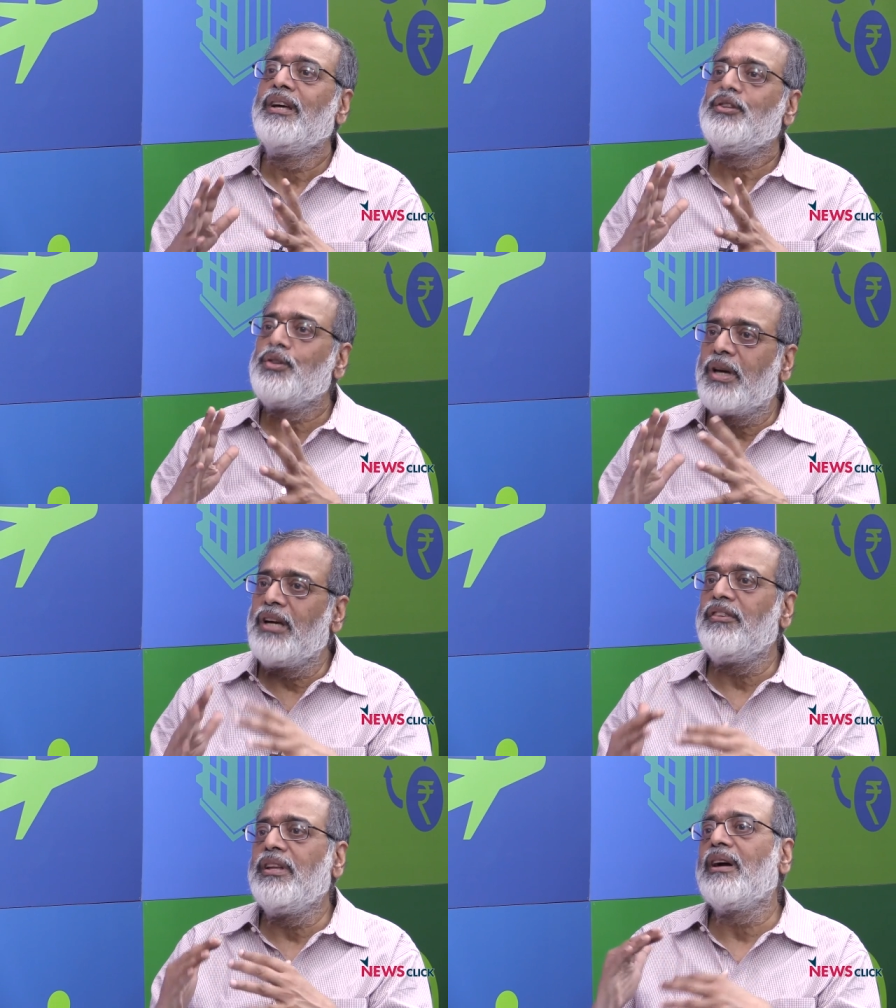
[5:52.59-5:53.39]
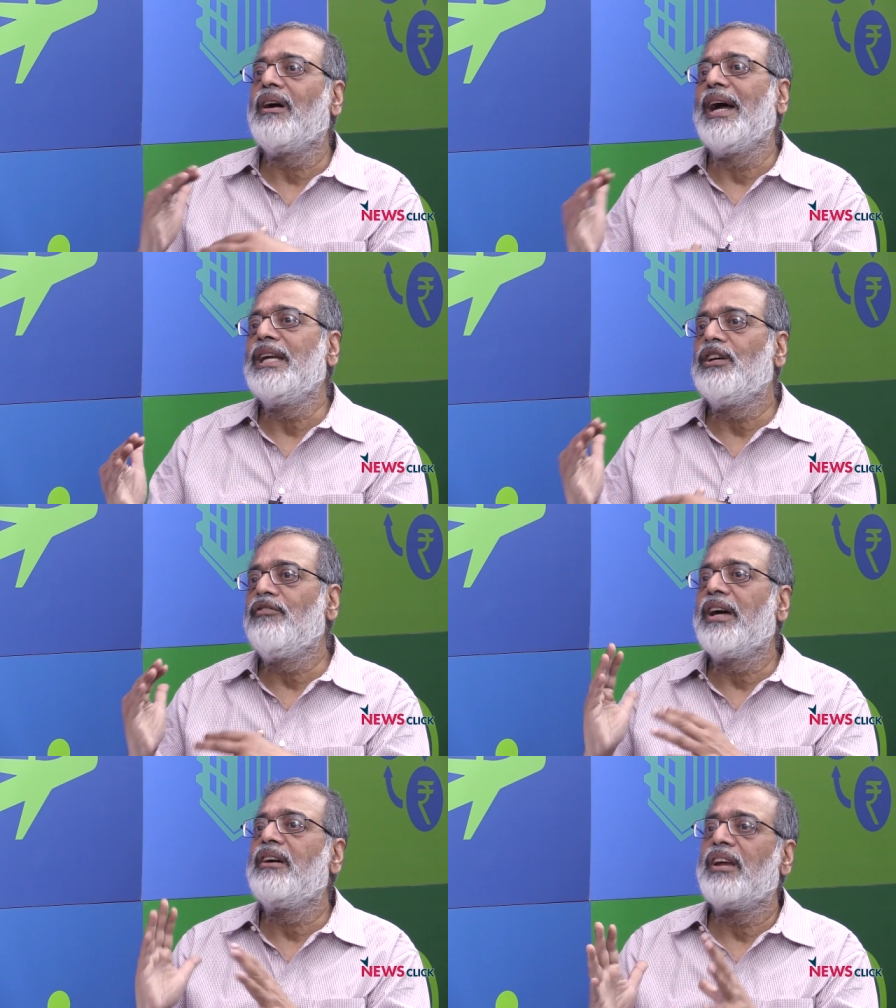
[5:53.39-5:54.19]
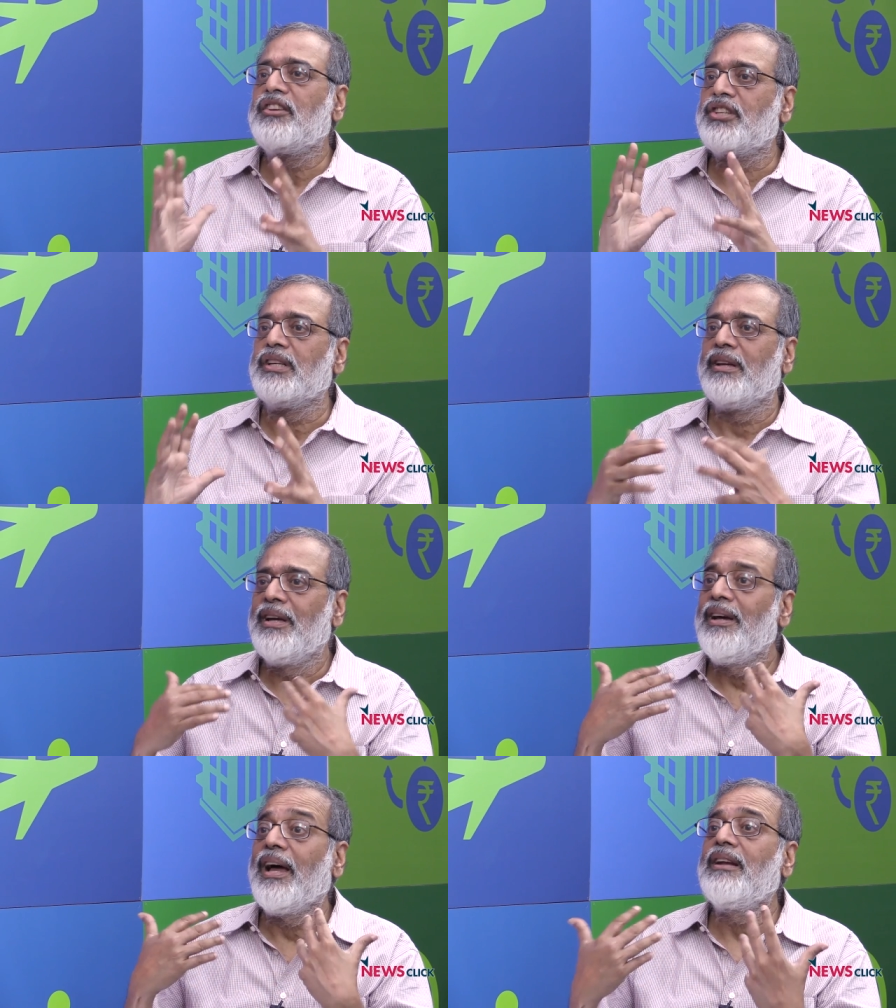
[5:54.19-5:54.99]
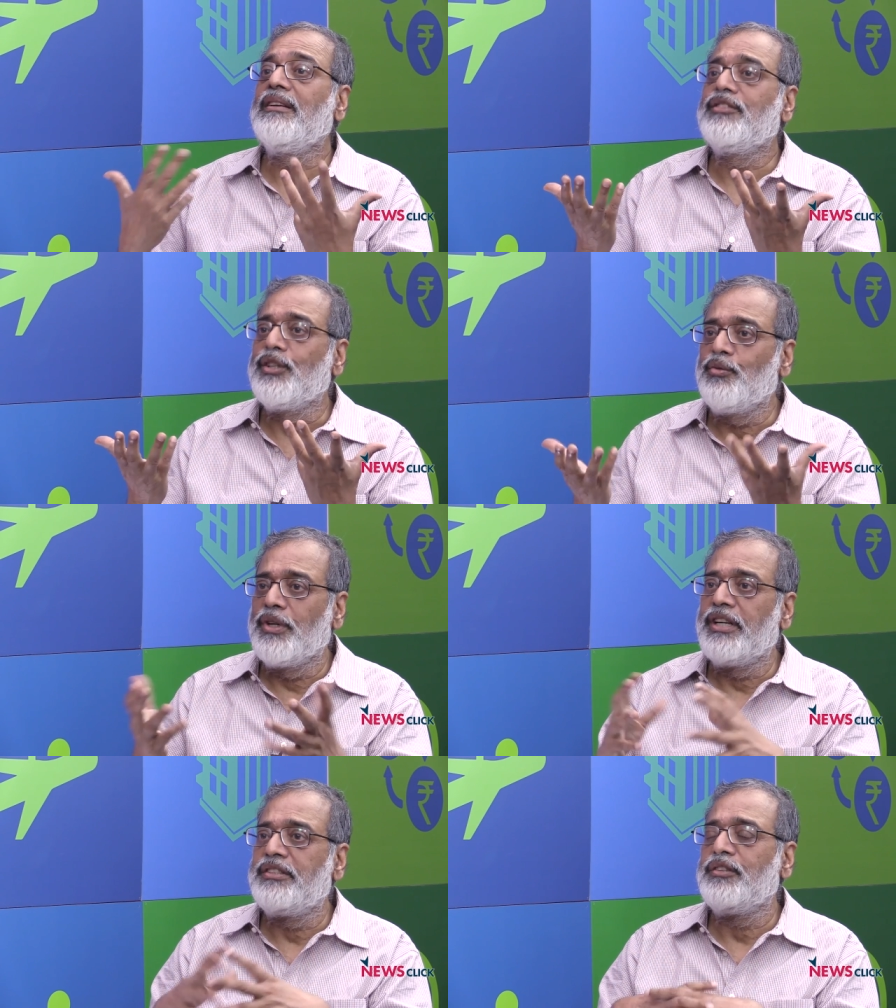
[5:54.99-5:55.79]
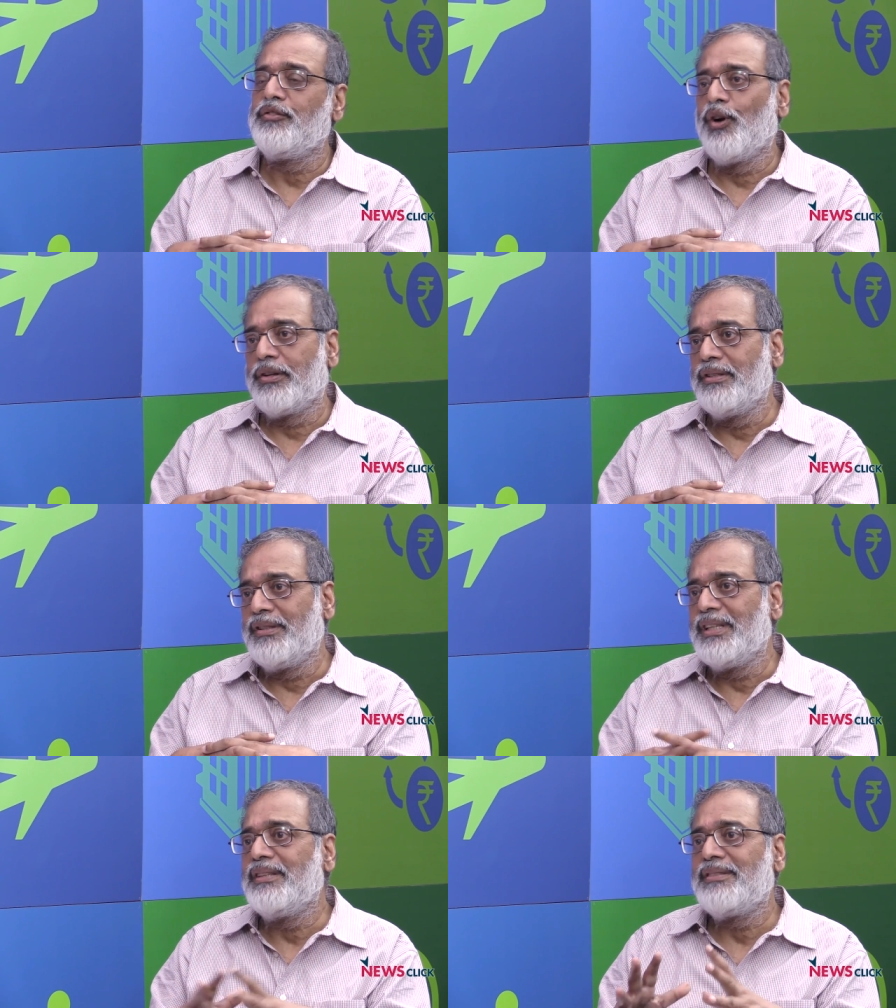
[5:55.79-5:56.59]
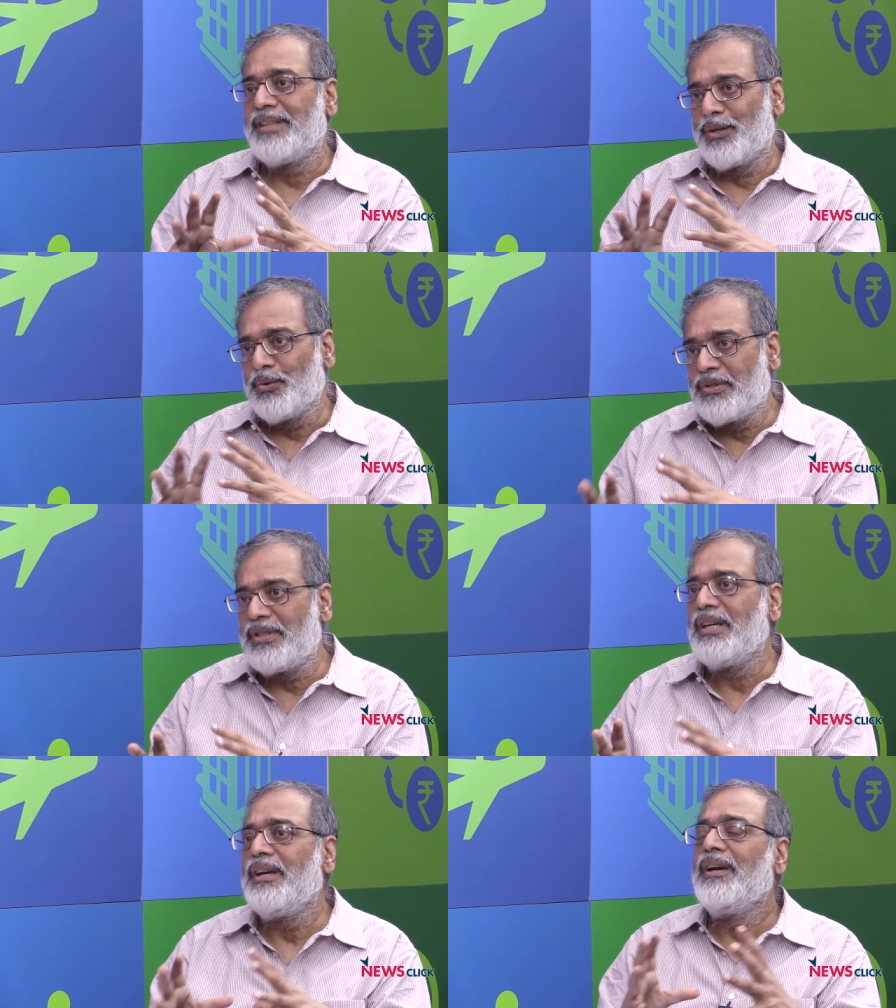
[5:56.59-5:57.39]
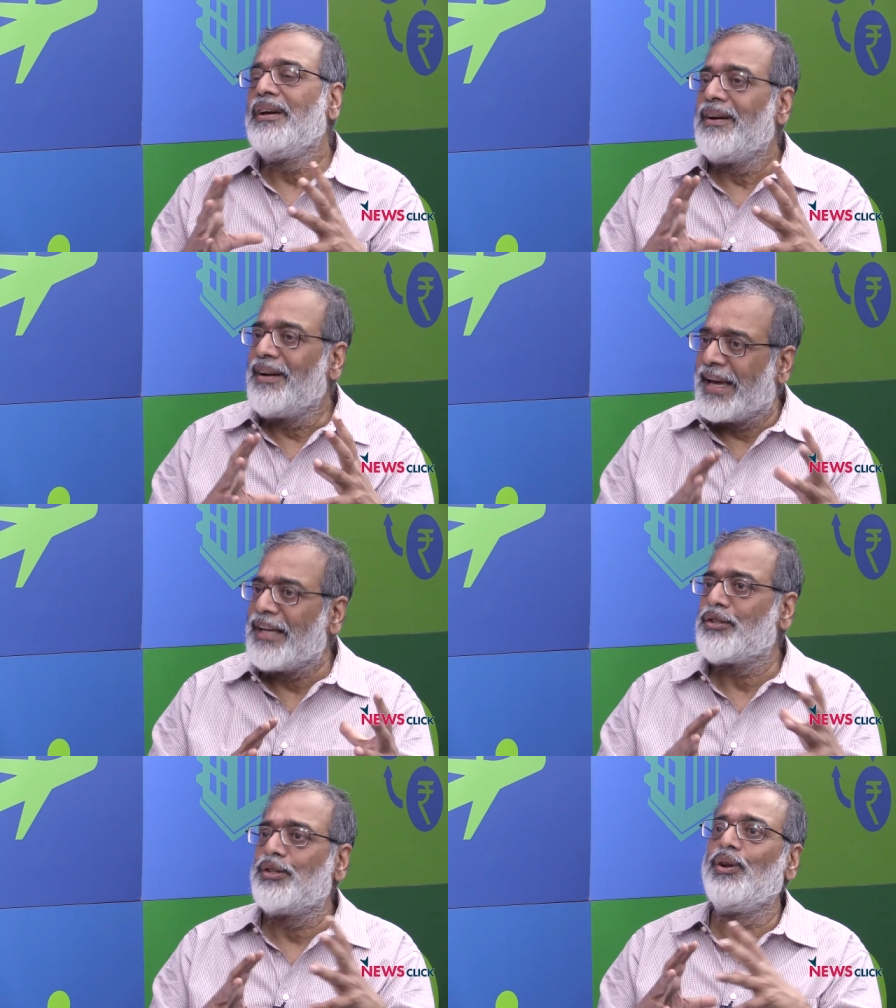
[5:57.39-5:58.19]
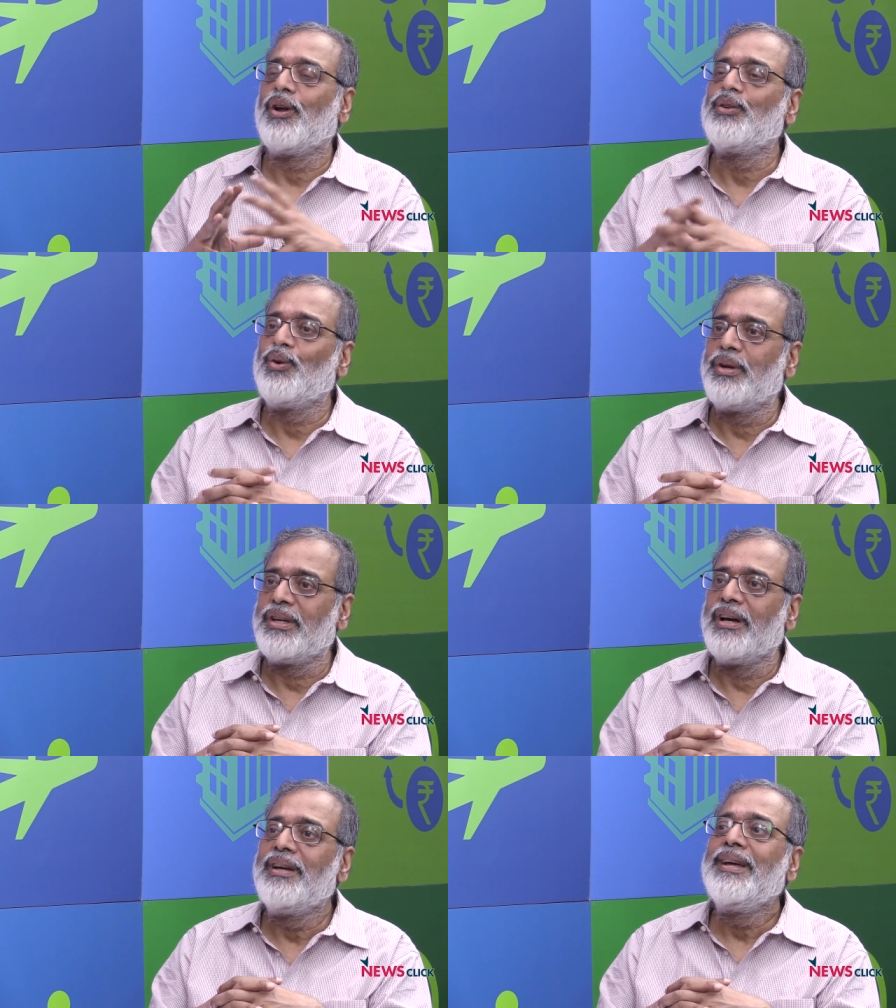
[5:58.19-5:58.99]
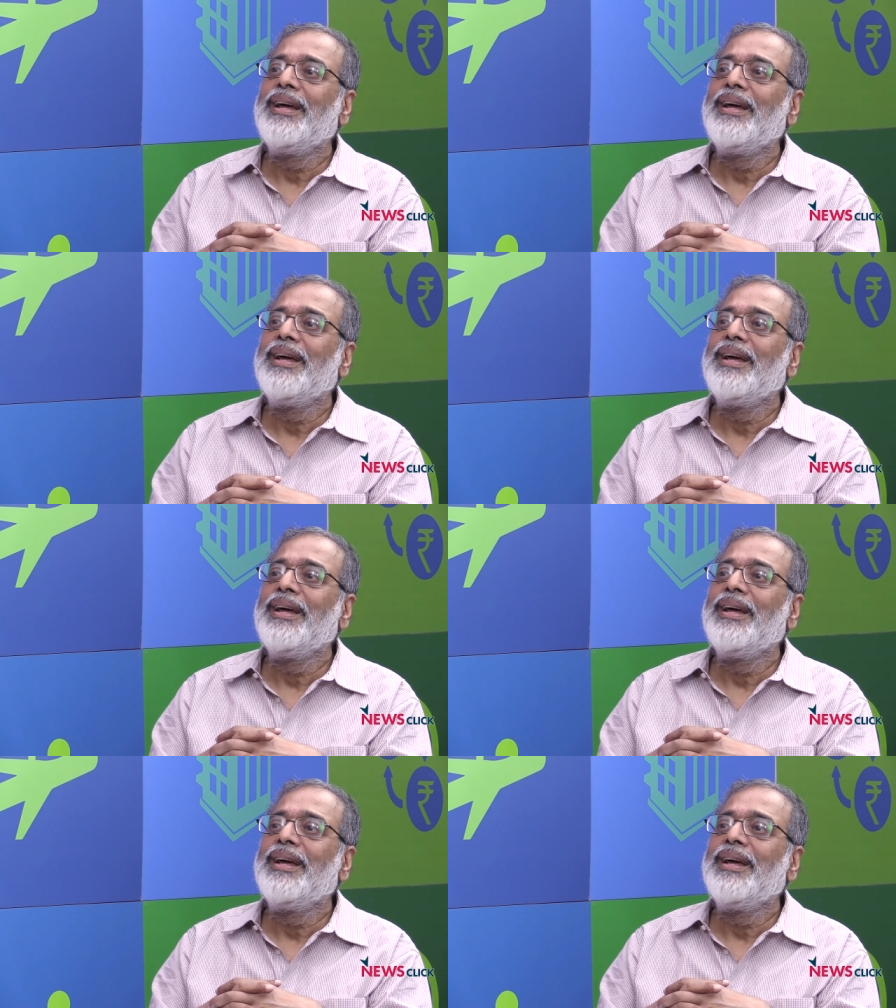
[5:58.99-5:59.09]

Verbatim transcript: So, given the kind of aggression, at least in words, if not in deeds, that you see against North Korea,